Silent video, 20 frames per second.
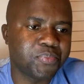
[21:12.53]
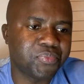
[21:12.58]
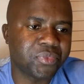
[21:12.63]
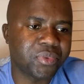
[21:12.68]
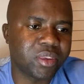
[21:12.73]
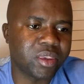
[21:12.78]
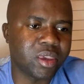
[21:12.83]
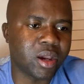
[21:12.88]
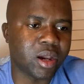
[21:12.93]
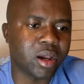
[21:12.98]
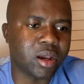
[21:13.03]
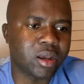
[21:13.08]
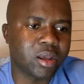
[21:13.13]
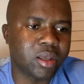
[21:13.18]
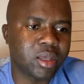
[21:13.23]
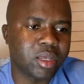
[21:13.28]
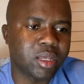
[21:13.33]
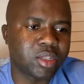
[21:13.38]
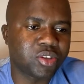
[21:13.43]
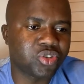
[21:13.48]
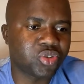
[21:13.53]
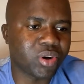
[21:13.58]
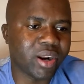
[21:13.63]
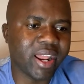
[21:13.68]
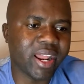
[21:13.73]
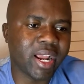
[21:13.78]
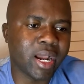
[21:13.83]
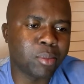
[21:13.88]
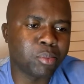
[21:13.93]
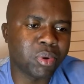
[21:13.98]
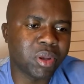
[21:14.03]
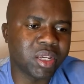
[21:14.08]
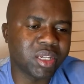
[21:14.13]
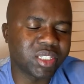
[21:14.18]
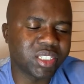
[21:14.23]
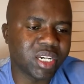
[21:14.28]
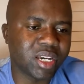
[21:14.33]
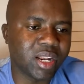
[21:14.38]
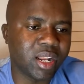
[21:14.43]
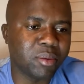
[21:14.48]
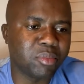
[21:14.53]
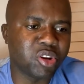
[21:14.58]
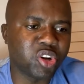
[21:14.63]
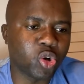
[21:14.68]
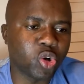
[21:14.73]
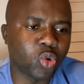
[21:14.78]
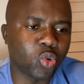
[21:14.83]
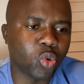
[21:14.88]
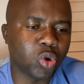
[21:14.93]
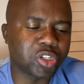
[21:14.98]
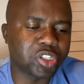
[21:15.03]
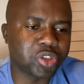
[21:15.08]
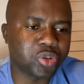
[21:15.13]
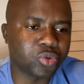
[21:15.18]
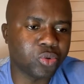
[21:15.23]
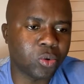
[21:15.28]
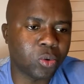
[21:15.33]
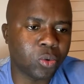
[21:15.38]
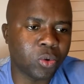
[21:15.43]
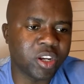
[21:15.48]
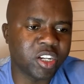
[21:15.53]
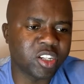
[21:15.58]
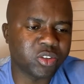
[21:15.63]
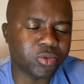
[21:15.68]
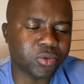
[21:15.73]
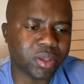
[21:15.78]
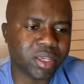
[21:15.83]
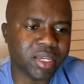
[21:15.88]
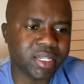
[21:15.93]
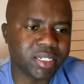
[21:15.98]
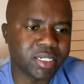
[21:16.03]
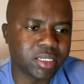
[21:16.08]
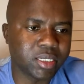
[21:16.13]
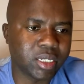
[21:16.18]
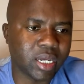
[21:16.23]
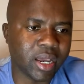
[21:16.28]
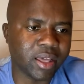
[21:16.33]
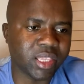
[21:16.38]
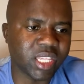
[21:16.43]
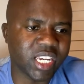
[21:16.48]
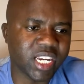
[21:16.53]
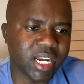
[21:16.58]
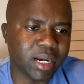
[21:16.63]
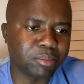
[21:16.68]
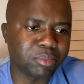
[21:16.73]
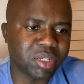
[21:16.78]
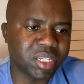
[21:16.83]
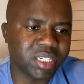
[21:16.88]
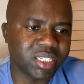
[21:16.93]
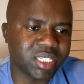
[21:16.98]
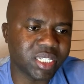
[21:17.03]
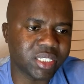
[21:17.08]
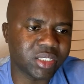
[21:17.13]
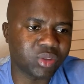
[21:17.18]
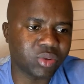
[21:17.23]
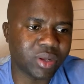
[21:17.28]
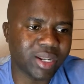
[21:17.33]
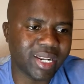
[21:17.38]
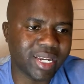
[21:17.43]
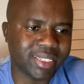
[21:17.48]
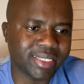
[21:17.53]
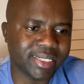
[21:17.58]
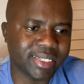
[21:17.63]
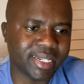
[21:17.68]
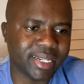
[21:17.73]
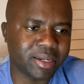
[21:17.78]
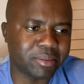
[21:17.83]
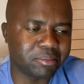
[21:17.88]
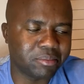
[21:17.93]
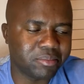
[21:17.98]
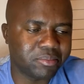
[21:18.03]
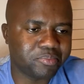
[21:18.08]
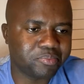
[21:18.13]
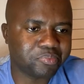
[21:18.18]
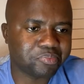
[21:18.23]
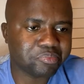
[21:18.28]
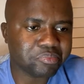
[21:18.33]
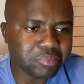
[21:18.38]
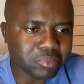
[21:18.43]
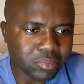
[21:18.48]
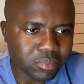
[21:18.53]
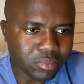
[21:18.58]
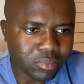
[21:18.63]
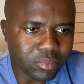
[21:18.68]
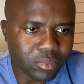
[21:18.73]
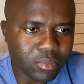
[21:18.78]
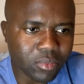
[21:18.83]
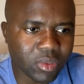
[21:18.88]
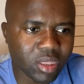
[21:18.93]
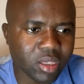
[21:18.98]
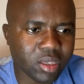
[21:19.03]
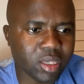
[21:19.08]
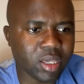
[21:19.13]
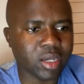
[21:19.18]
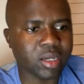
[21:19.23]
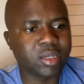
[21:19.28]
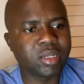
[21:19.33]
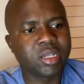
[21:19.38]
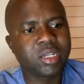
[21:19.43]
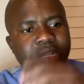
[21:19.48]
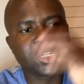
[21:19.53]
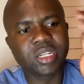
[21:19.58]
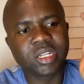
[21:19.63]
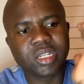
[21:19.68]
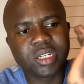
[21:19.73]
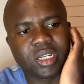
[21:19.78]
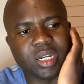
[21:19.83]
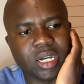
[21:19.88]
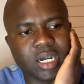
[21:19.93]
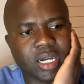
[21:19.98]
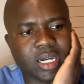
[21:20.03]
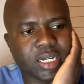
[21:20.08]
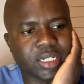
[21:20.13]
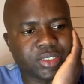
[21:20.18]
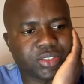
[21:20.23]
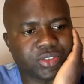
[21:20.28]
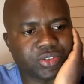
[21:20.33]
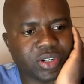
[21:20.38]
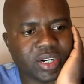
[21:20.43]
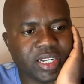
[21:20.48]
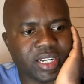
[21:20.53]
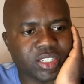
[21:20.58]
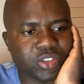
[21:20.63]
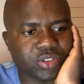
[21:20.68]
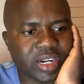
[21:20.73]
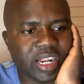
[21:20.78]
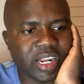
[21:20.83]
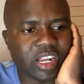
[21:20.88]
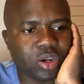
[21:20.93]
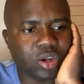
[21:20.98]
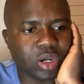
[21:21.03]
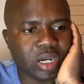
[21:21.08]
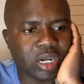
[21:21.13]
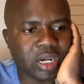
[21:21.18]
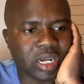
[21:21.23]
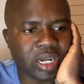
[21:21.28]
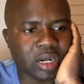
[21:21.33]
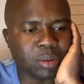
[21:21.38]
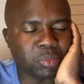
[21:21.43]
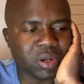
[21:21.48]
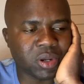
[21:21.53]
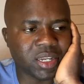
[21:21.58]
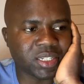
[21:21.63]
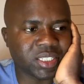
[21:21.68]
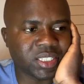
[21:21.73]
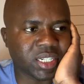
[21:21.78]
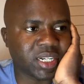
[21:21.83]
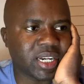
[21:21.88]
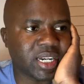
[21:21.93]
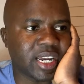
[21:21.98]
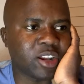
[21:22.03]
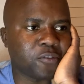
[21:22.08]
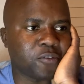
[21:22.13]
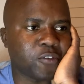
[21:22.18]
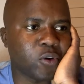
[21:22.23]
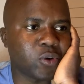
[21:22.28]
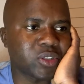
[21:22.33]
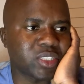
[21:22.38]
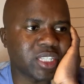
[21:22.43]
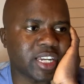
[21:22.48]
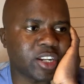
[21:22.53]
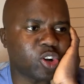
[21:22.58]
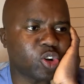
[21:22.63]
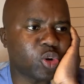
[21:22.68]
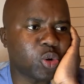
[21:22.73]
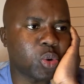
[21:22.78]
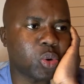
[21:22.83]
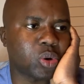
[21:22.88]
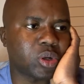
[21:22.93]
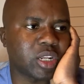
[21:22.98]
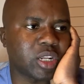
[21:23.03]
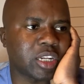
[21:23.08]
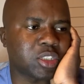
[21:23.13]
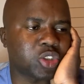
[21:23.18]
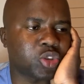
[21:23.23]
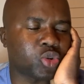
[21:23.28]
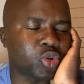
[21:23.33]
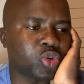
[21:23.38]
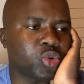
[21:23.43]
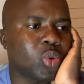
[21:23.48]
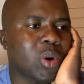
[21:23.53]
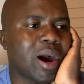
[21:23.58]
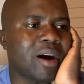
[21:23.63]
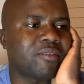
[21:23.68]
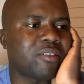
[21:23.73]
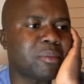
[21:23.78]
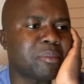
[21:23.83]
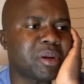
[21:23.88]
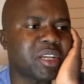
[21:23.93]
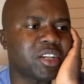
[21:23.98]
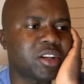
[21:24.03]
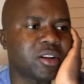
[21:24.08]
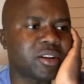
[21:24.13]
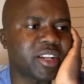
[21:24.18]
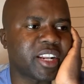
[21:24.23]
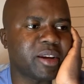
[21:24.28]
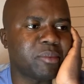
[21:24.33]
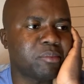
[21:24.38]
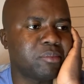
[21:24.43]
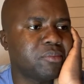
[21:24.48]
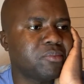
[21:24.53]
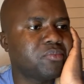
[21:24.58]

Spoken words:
Yeah. Try Kamugisha. Let me know what you're going to get. I think Kamugisha is your last name. Yeah. Try Kamugisha. And of course, I don't know. Do you have a middle name?